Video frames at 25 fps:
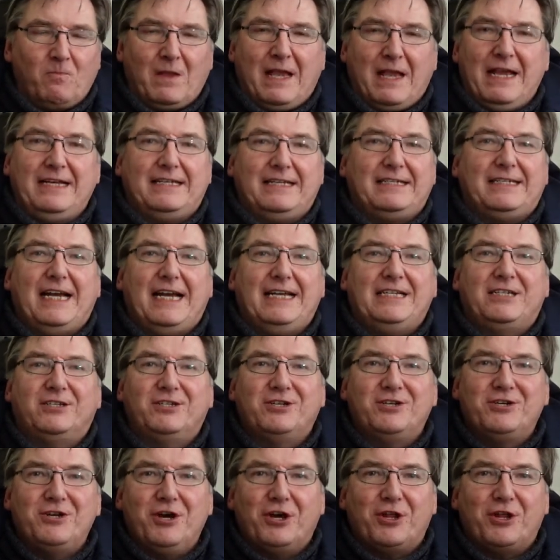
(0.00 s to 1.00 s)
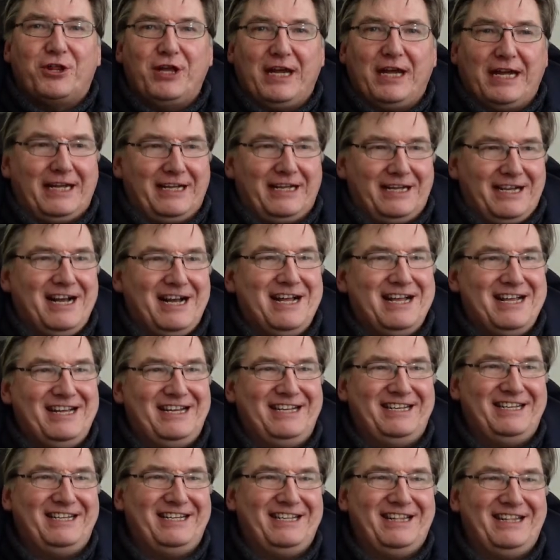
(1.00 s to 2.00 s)
It tastes nothing
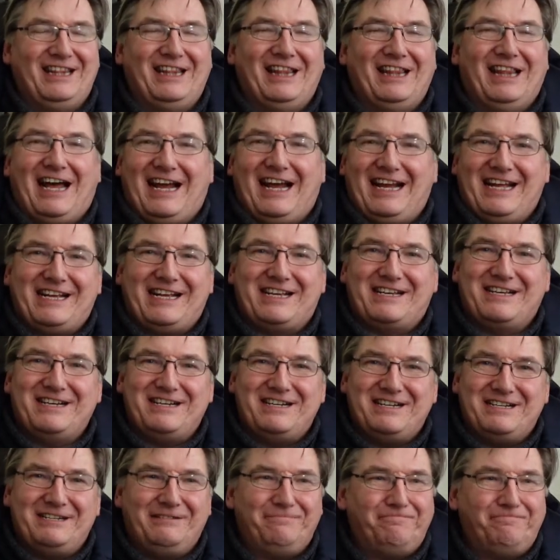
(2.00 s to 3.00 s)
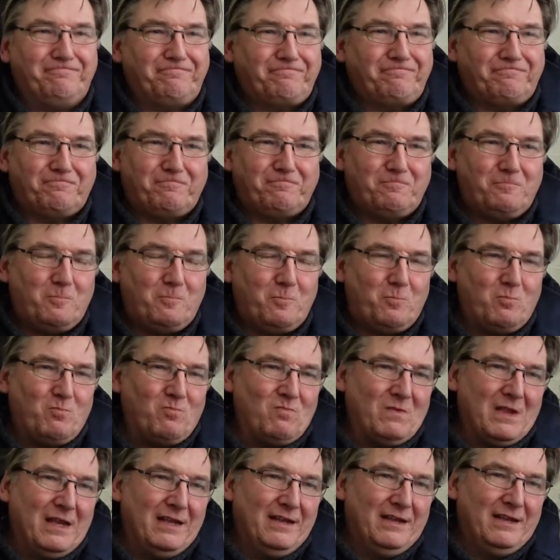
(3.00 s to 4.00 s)
like the
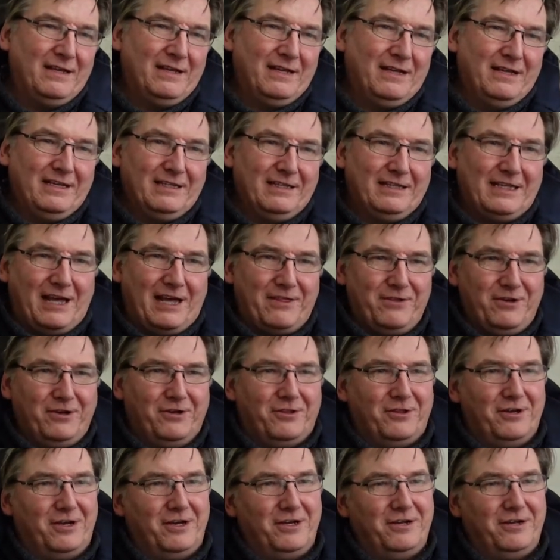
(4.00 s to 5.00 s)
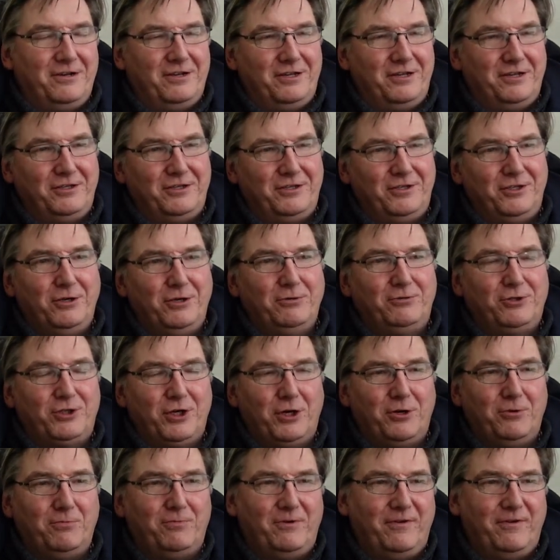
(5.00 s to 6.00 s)
other
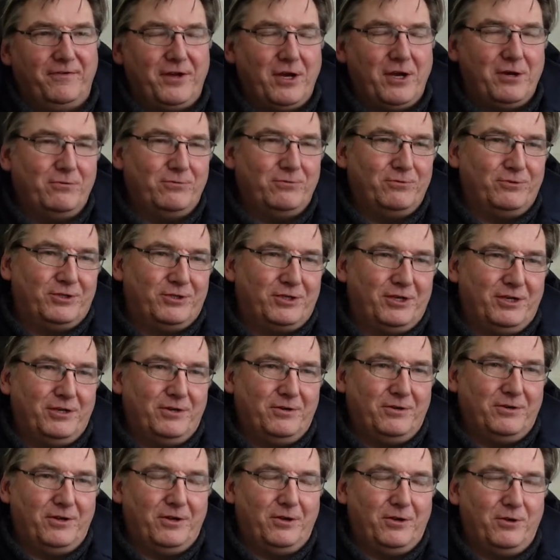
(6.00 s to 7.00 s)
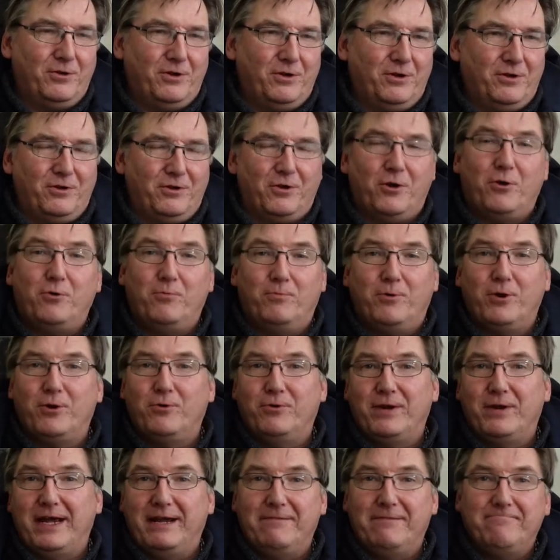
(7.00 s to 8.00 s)
YouTube reviews who
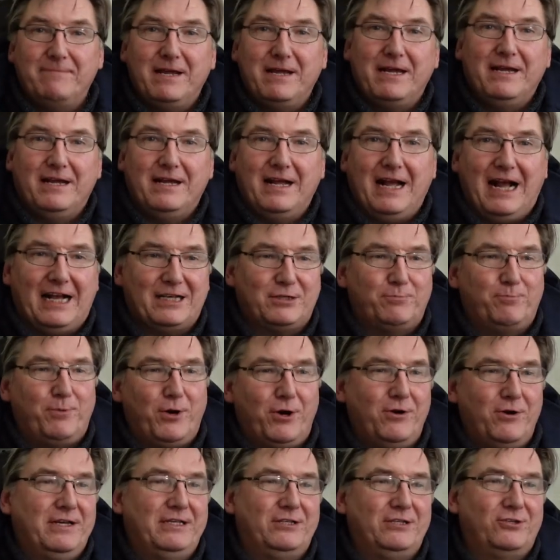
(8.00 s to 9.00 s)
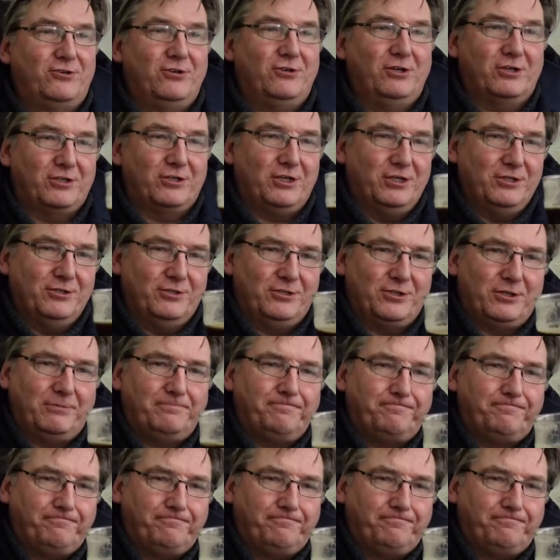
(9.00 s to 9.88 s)
brewed it as per instructions.